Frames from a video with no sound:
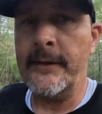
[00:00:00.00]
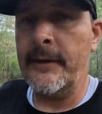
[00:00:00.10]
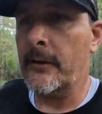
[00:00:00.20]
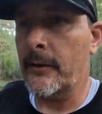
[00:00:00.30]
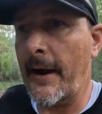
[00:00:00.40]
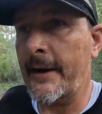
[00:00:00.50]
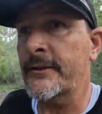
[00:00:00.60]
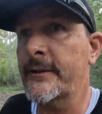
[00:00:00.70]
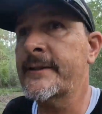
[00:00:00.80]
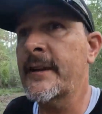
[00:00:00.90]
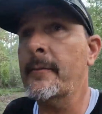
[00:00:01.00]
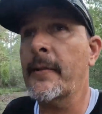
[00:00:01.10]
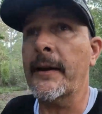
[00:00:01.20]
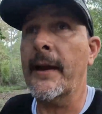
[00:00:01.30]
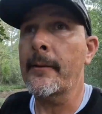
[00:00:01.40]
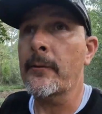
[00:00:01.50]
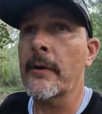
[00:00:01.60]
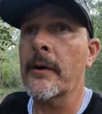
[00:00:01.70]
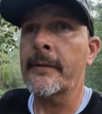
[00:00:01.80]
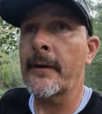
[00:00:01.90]
the deer actually set my
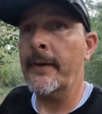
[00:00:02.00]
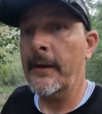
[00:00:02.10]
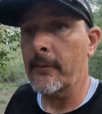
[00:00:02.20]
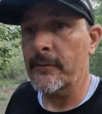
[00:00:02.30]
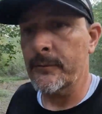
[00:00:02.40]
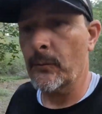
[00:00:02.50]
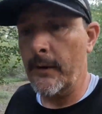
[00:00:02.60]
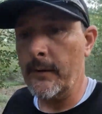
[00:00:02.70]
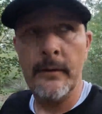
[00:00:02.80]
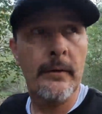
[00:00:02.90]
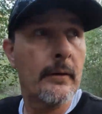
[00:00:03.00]
camera off. I think it was when